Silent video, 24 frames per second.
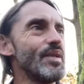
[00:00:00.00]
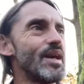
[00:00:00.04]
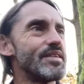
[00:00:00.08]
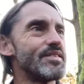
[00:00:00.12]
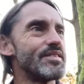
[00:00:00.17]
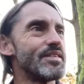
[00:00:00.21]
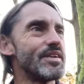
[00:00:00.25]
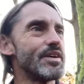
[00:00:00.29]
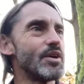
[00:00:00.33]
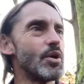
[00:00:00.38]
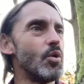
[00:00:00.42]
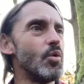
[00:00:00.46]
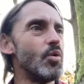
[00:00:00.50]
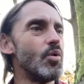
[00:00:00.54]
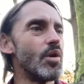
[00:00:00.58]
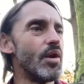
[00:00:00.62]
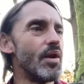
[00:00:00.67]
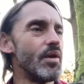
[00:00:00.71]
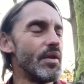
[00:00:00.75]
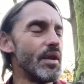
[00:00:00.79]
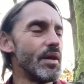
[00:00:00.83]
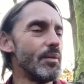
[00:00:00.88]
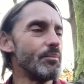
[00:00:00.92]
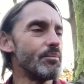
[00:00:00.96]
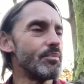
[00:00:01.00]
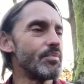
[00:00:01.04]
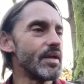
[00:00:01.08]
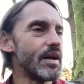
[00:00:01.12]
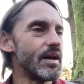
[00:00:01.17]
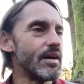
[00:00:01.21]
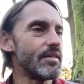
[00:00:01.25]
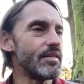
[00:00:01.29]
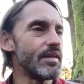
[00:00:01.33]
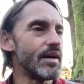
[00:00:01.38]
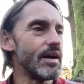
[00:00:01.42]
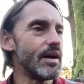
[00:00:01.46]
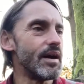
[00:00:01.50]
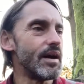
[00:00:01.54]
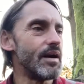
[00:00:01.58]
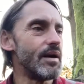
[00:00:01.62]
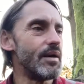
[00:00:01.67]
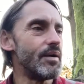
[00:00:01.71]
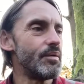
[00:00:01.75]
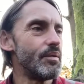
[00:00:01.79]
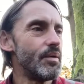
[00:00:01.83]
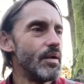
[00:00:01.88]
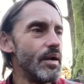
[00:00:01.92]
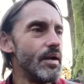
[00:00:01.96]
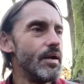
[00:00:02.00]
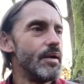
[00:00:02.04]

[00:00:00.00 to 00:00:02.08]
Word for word: So call on them. They, they are,